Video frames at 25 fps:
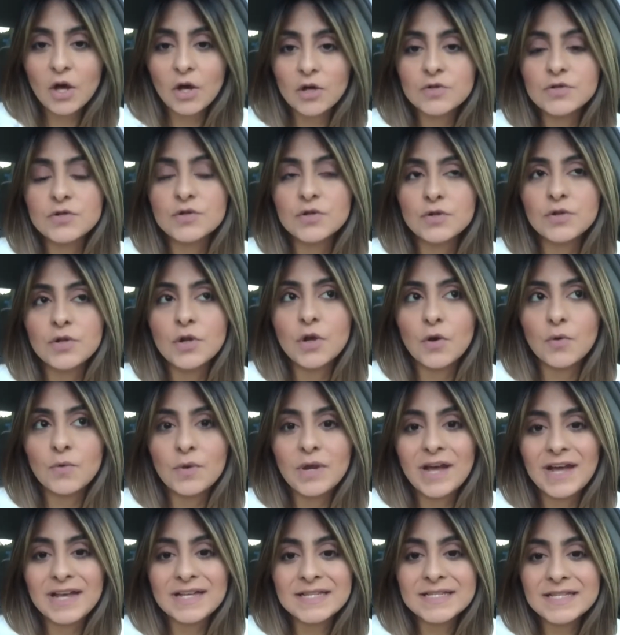also
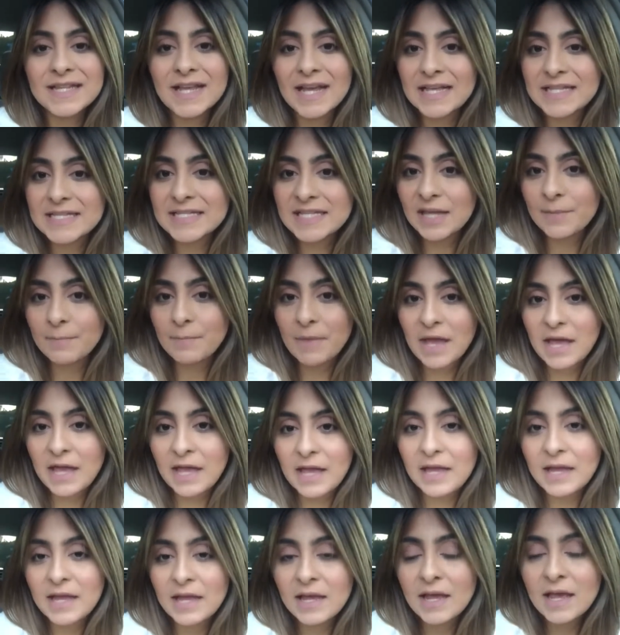known as
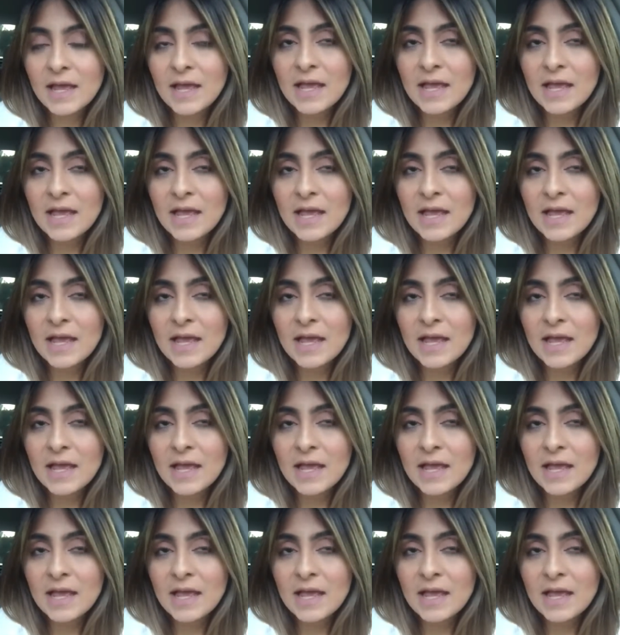SMA.